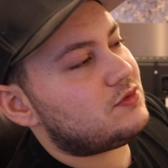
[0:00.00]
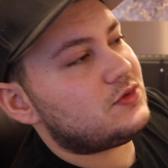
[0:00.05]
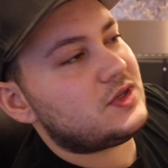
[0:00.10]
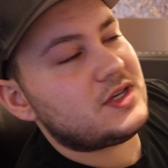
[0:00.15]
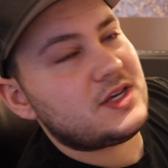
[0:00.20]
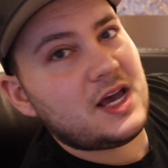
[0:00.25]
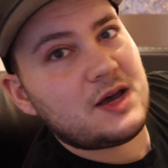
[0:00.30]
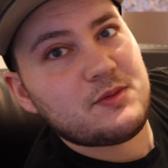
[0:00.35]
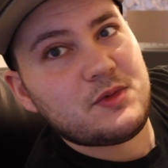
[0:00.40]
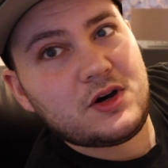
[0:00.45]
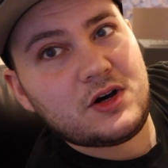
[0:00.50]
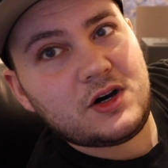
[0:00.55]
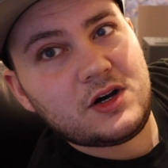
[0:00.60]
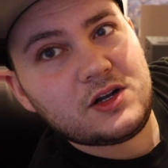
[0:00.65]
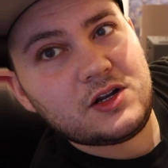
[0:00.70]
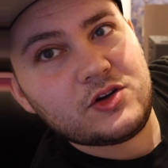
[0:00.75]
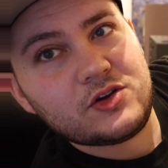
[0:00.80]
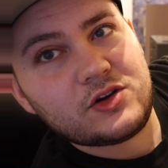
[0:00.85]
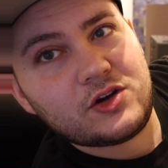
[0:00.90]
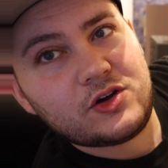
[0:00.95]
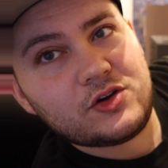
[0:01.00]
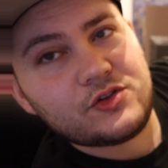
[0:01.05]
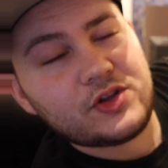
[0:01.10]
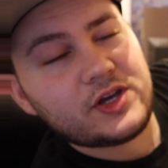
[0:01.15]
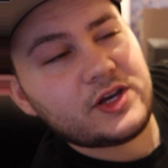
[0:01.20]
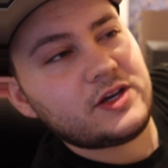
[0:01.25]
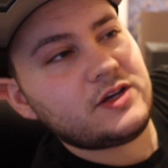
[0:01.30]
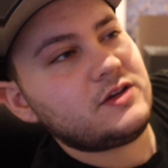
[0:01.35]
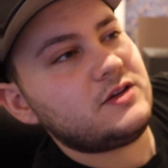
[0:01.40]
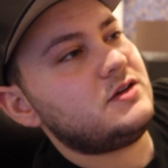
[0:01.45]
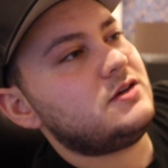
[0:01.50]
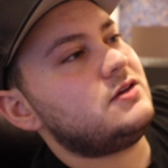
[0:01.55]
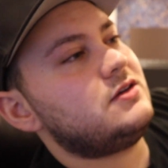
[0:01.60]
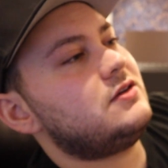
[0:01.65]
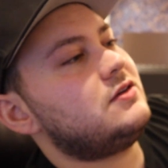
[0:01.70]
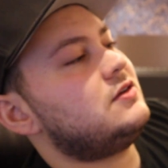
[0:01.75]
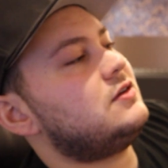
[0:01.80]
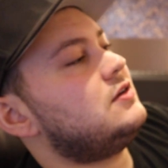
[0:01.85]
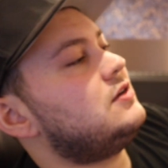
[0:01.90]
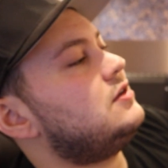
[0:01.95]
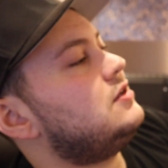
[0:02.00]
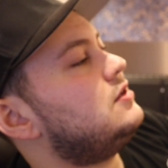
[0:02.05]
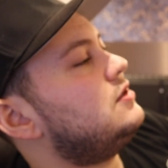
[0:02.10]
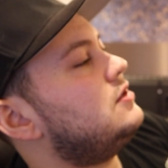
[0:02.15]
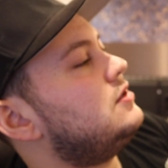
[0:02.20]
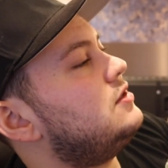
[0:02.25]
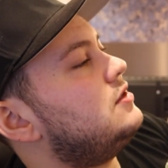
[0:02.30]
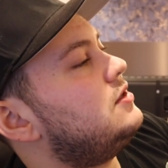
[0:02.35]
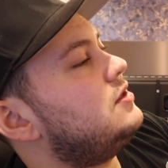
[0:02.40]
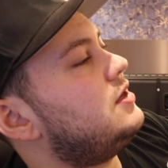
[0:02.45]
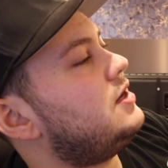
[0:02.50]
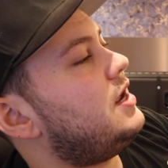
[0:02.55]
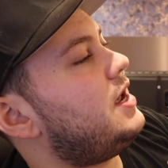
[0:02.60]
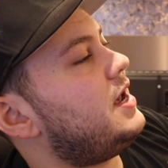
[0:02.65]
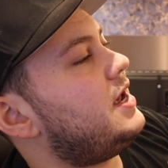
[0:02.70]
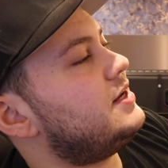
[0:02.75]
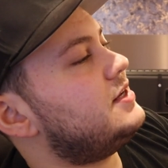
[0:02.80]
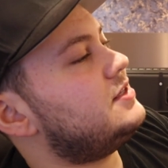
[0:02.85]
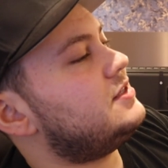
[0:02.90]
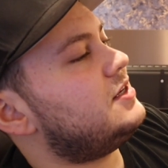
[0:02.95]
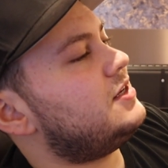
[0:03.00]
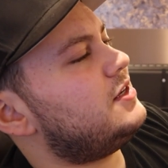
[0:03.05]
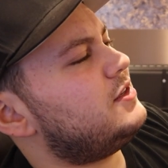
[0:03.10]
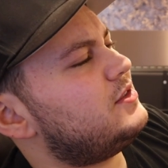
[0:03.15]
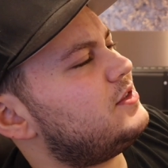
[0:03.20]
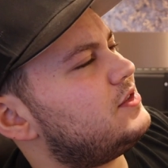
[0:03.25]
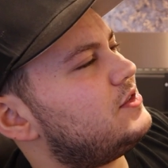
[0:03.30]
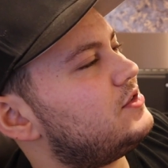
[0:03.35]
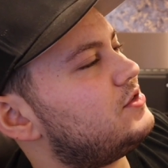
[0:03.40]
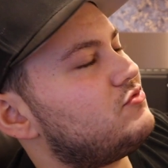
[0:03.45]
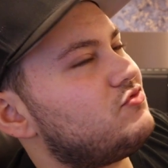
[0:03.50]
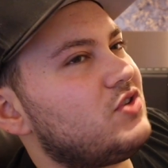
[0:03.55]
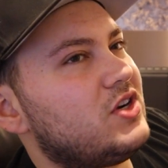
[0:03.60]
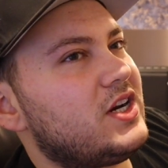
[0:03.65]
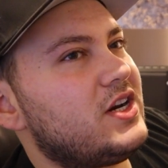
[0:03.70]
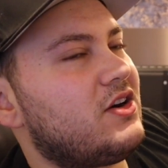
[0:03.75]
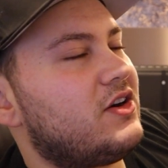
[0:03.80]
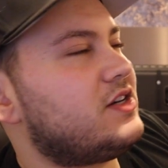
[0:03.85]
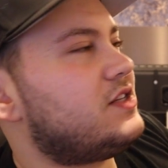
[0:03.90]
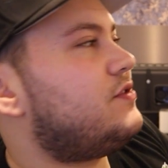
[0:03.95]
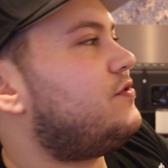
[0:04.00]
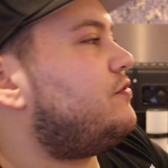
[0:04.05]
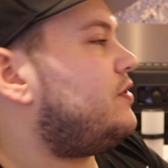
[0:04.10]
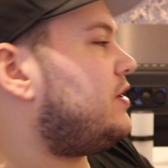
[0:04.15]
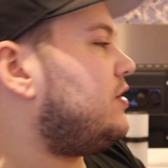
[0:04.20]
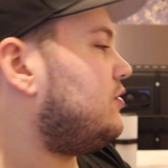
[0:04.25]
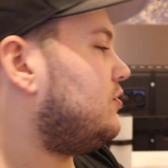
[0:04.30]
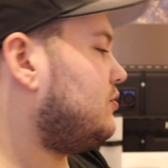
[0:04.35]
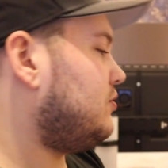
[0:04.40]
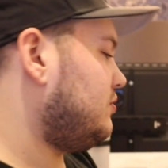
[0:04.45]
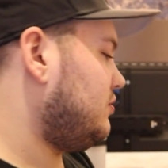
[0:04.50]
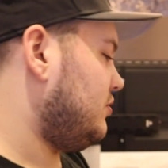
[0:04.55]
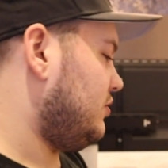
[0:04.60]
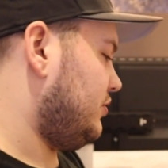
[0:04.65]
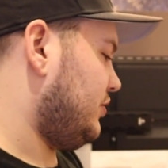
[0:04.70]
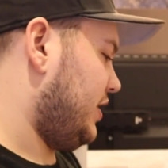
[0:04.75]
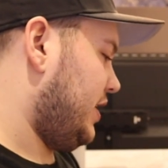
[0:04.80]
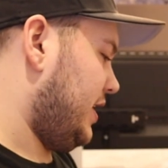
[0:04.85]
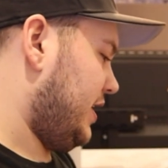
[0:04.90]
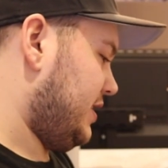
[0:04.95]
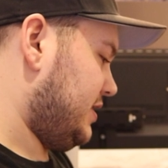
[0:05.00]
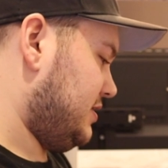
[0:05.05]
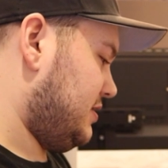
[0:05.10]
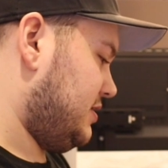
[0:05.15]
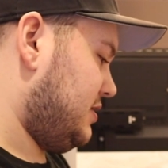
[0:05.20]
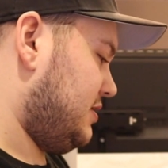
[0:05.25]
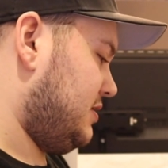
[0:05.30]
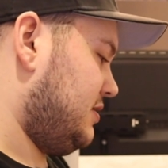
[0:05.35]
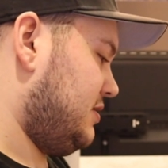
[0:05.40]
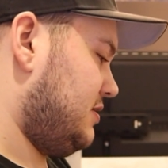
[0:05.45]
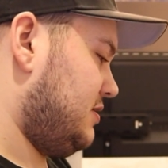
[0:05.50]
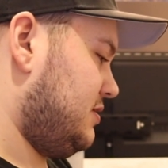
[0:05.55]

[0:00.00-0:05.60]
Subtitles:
with the Yamaha logo there, and just really nice feel on the hands.